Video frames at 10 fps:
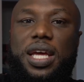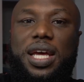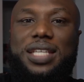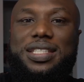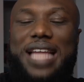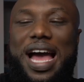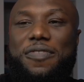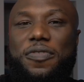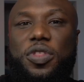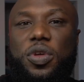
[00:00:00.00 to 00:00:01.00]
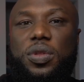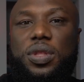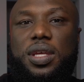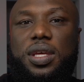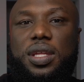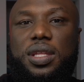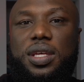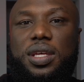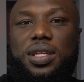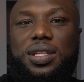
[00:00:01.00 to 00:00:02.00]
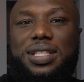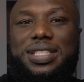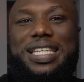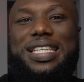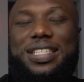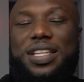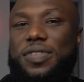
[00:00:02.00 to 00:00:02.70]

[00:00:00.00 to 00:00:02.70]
It's not for the sensitive.